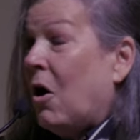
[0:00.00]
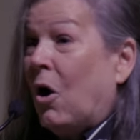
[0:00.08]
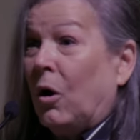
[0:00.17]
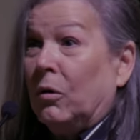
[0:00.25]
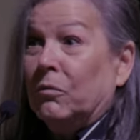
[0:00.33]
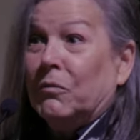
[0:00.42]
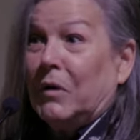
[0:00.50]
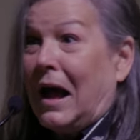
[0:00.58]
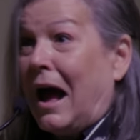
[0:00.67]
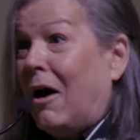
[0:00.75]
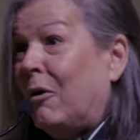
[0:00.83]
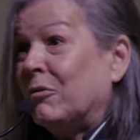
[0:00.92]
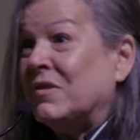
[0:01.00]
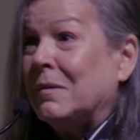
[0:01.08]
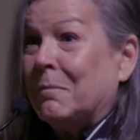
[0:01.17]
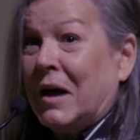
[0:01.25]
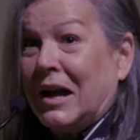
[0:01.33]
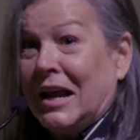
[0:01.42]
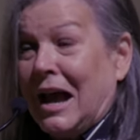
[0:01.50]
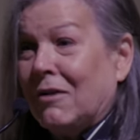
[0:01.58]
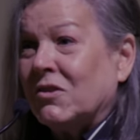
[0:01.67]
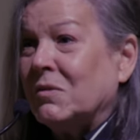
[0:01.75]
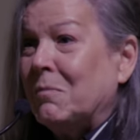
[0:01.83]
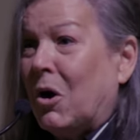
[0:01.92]
or how somebody
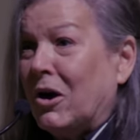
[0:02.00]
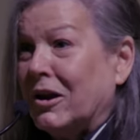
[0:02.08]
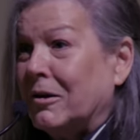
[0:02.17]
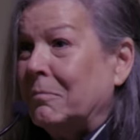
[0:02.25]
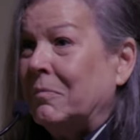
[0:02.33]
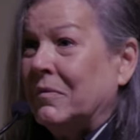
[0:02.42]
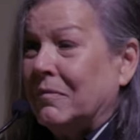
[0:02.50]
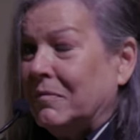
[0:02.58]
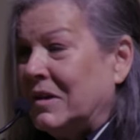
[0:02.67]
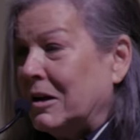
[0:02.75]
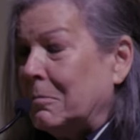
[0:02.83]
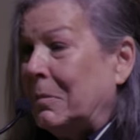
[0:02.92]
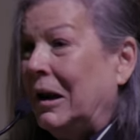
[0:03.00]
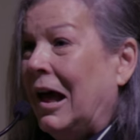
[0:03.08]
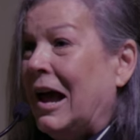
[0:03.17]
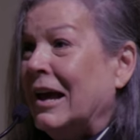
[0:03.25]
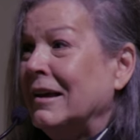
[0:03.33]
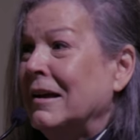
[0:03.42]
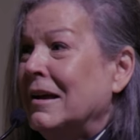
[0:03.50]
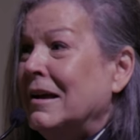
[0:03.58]
outsmarted a, did a play.